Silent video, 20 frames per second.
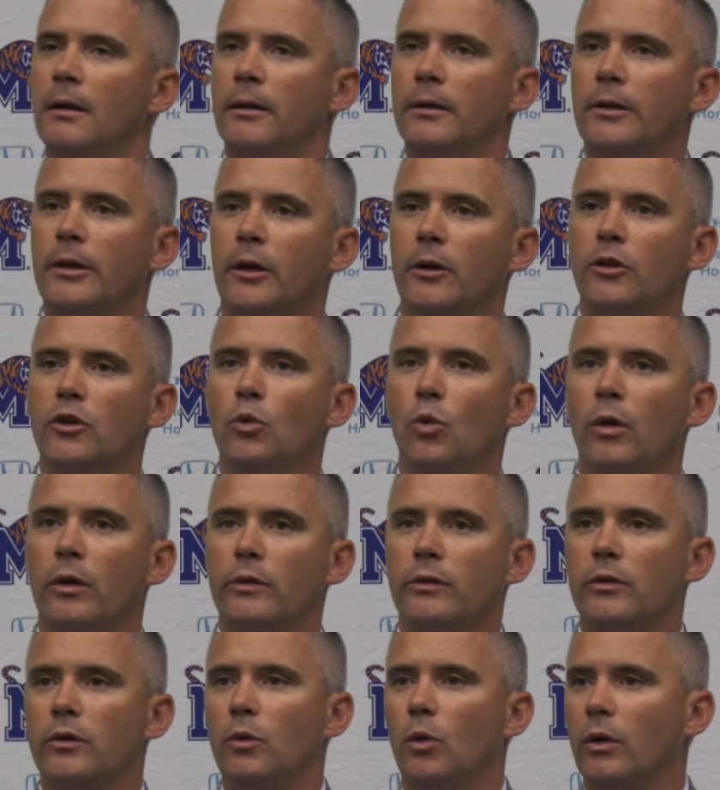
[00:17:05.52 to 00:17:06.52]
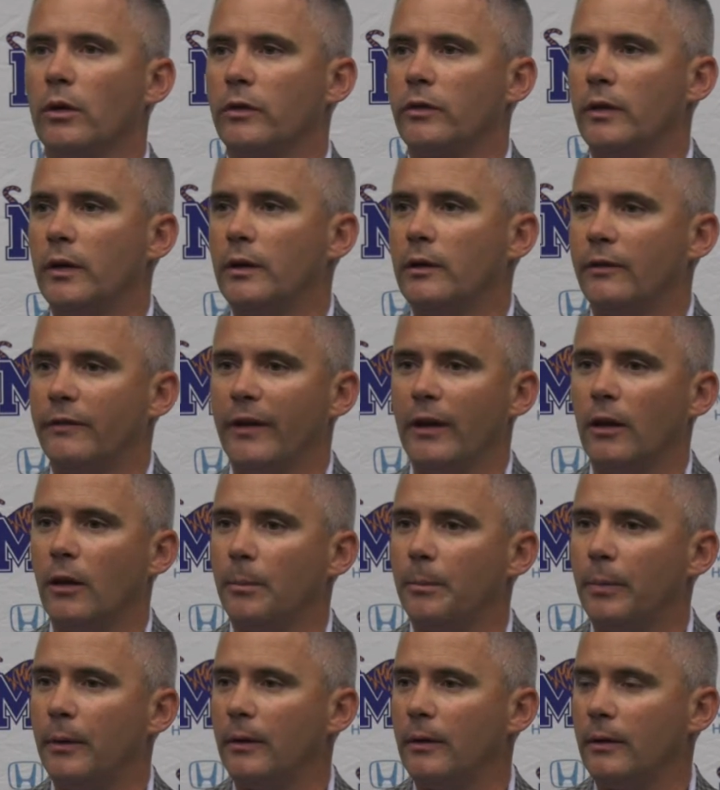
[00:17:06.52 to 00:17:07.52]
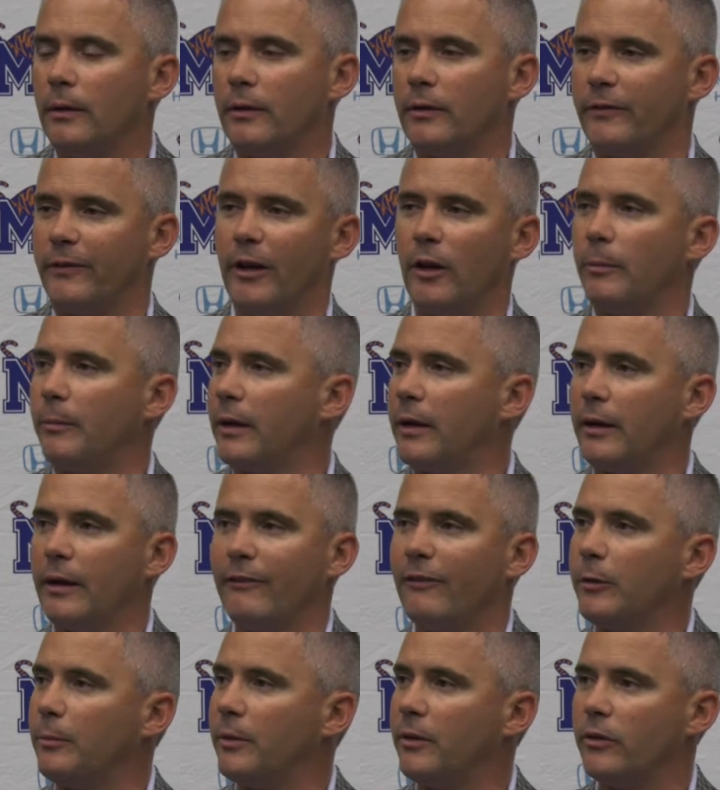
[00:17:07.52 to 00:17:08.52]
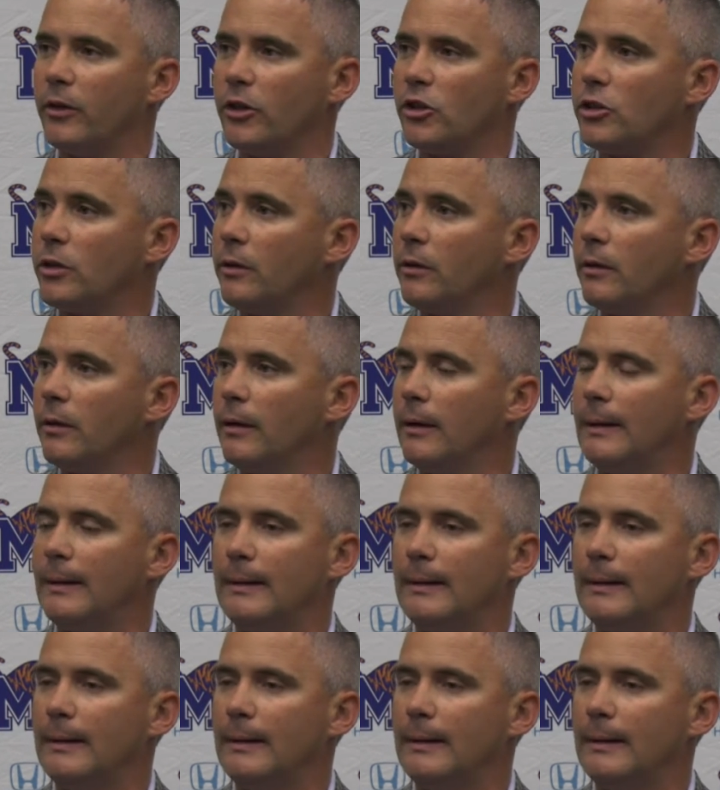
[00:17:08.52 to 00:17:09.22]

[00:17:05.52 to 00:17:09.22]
You know, you want to see development at every position.